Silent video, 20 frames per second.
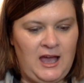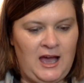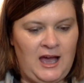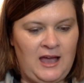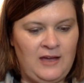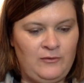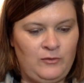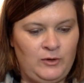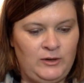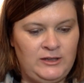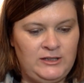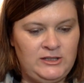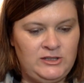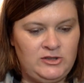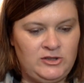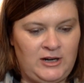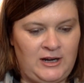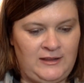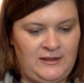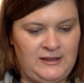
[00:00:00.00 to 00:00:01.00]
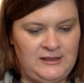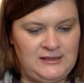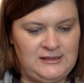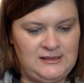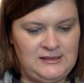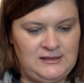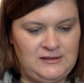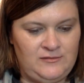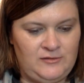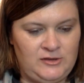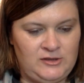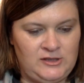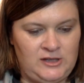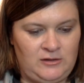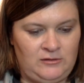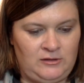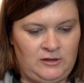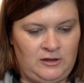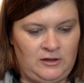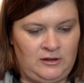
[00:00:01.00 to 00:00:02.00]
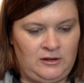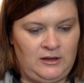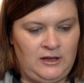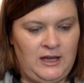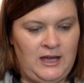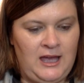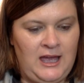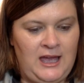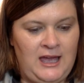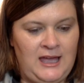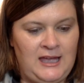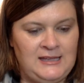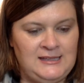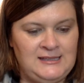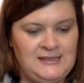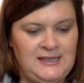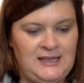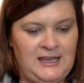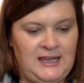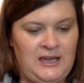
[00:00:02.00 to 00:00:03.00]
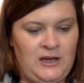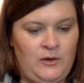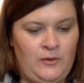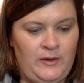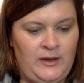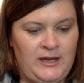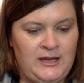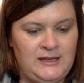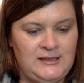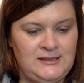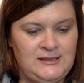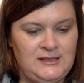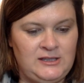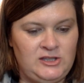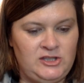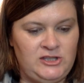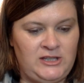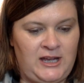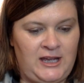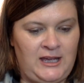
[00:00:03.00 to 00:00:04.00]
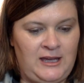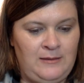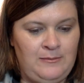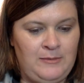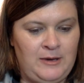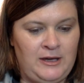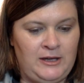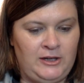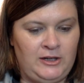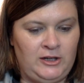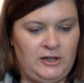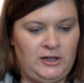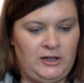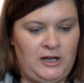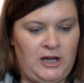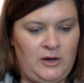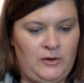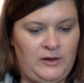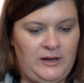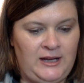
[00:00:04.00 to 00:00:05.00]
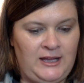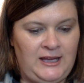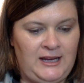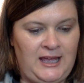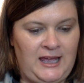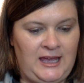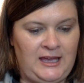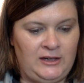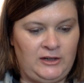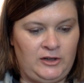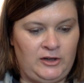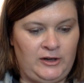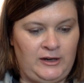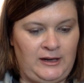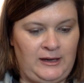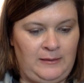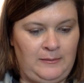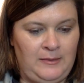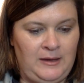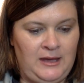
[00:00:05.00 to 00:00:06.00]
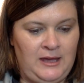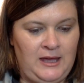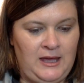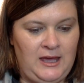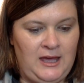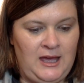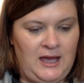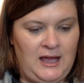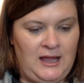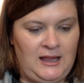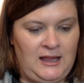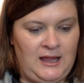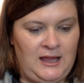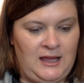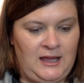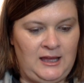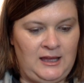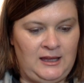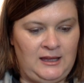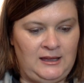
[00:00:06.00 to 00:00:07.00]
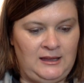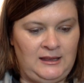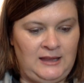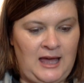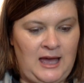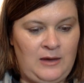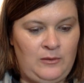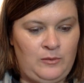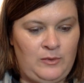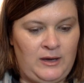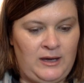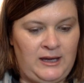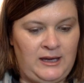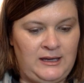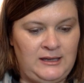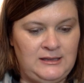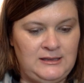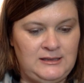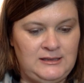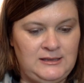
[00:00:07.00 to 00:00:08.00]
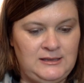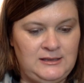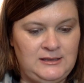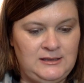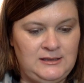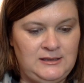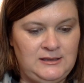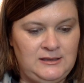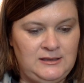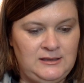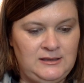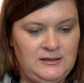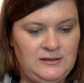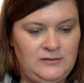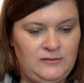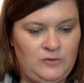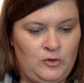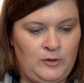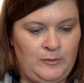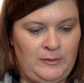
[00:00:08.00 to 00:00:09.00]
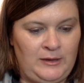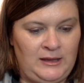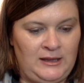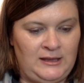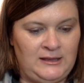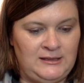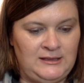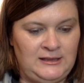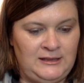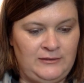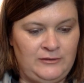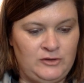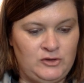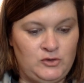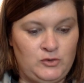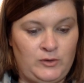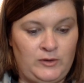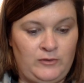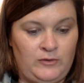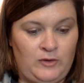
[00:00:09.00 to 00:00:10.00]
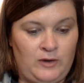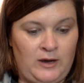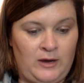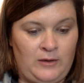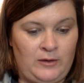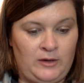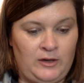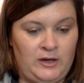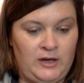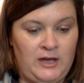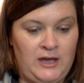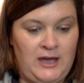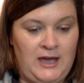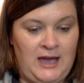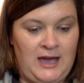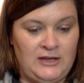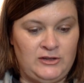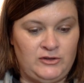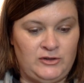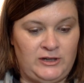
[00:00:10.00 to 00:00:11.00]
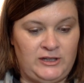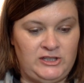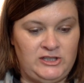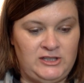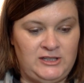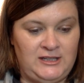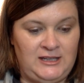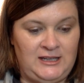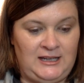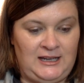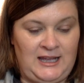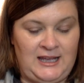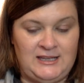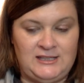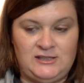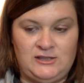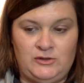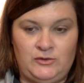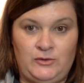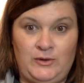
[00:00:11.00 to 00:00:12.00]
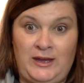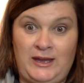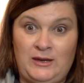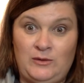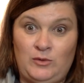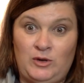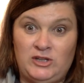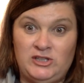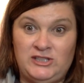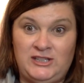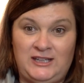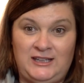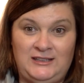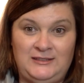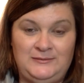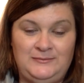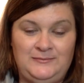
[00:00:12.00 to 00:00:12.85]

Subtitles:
I have wanted to try this for so long. It's the EOS Shea Butter Coconut Hand Cream. Lightweight formula delivers 24-hour hydration and lasts through hand washing.